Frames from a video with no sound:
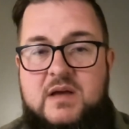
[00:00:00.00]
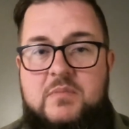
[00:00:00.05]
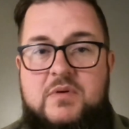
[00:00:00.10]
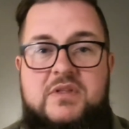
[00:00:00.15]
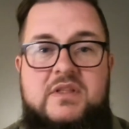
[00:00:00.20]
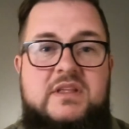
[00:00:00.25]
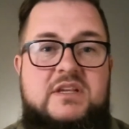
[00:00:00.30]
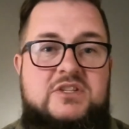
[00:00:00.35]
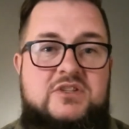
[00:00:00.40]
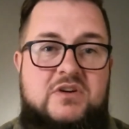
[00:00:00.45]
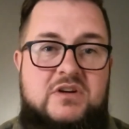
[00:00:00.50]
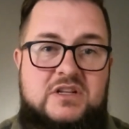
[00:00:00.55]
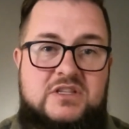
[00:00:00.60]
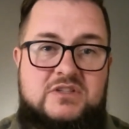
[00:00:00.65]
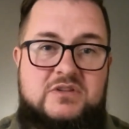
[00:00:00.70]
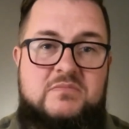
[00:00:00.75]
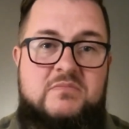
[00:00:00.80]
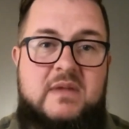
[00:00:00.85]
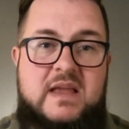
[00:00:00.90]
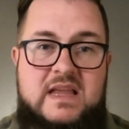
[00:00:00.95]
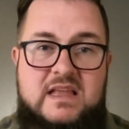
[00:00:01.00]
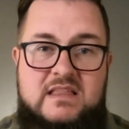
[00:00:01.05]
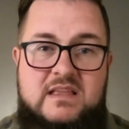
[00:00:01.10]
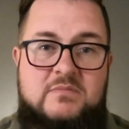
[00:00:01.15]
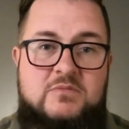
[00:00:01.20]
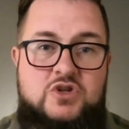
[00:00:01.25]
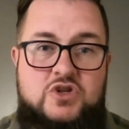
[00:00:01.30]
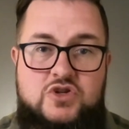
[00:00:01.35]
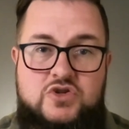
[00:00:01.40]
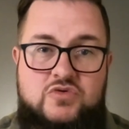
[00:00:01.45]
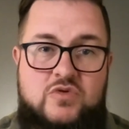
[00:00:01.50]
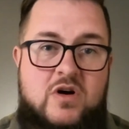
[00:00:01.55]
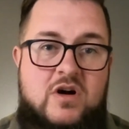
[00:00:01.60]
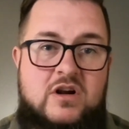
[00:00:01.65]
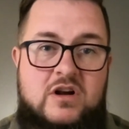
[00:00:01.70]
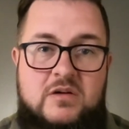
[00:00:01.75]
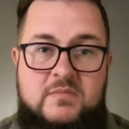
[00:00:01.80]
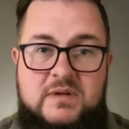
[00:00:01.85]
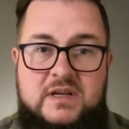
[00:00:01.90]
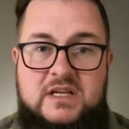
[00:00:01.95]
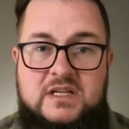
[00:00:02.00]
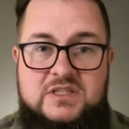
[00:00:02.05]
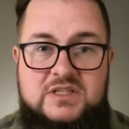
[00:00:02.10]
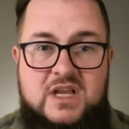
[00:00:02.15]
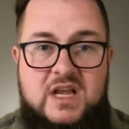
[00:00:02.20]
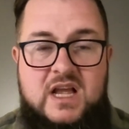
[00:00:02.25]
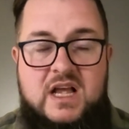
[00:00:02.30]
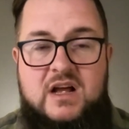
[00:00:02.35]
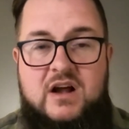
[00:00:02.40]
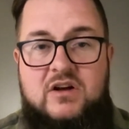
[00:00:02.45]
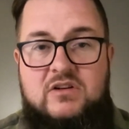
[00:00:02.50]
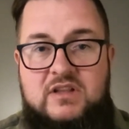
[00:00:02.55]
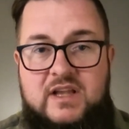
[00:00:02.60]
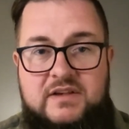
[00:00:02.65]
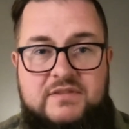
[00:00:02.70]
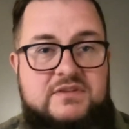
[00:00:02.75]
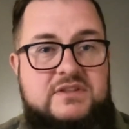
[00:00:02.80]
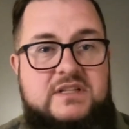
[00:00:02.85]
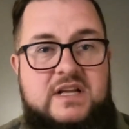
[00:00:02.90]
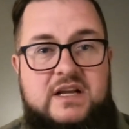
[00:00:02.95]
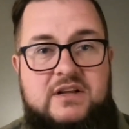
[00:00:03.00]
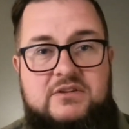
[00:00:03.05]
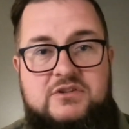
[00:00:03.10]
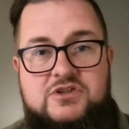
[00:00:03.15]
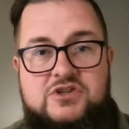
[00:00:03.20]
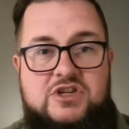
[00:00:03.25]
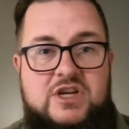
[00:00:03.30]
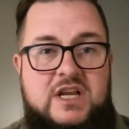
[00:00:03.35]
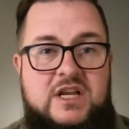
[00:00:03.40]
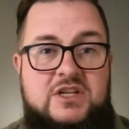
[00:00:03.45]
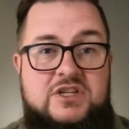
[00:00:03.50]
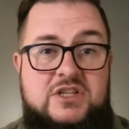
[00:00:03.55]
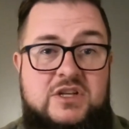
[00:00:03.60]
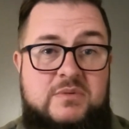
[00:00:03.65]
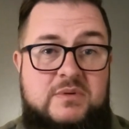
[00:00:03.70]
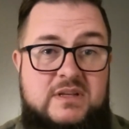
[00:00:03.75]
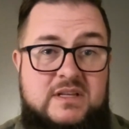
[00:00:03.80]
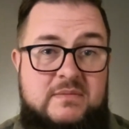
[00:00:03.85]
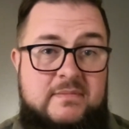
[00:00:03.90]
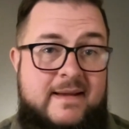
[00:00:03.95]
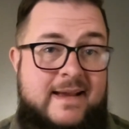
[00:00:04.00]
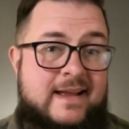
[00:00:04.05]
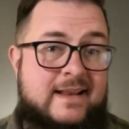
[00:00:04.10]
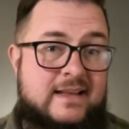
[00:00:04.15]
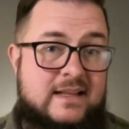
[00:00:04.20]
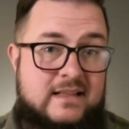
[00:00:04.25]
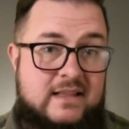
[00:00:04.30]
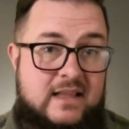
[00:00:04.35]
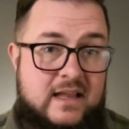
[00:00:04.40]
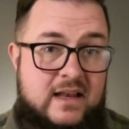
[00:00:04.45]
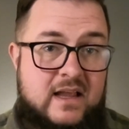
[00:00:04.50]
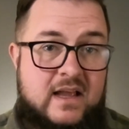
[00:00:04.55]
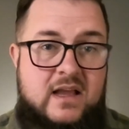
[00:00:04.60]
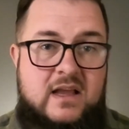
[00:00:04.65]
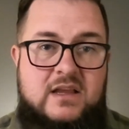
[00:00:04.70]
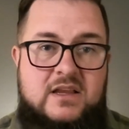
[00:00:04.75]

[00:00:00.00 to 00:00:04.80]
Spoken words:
but then they started to make them stronger because our lifestyles changed and we demanded that